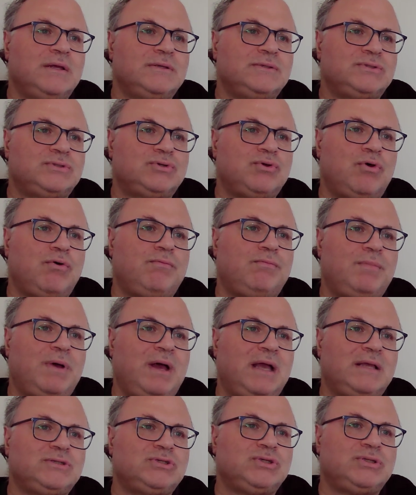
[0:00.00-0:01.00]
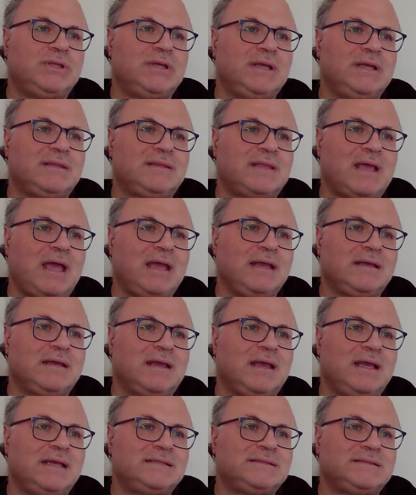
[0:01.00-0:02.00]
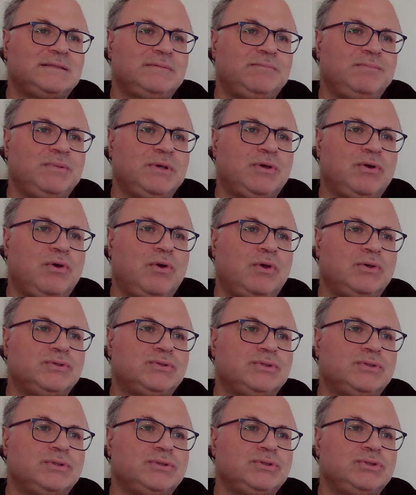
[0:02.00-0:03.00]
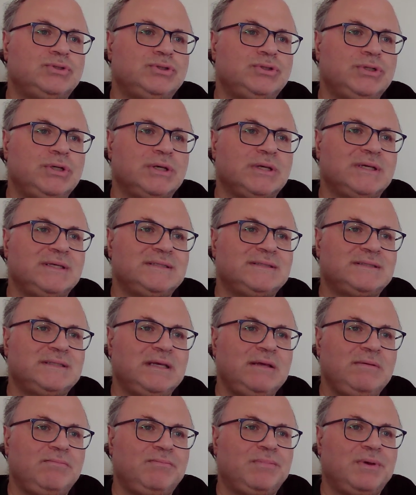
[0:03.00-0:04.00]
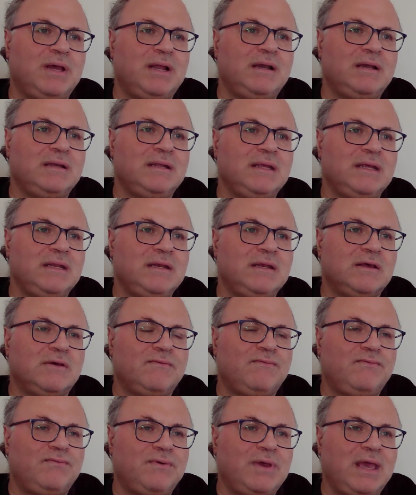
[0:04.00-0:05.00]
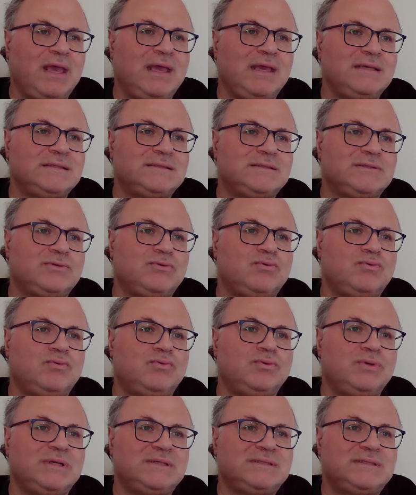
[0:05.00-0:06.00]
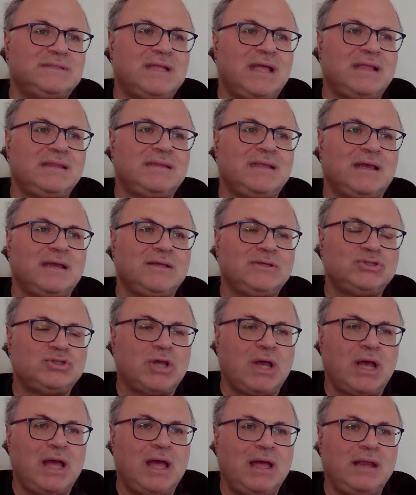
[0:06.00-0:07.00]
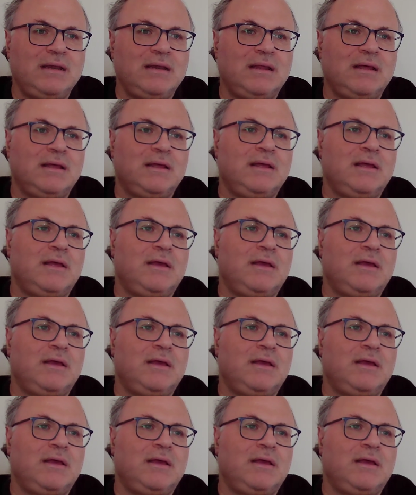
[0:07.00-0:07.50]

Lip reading: so much the tigress because she resembled in her face to NESTAN DAREDJAN,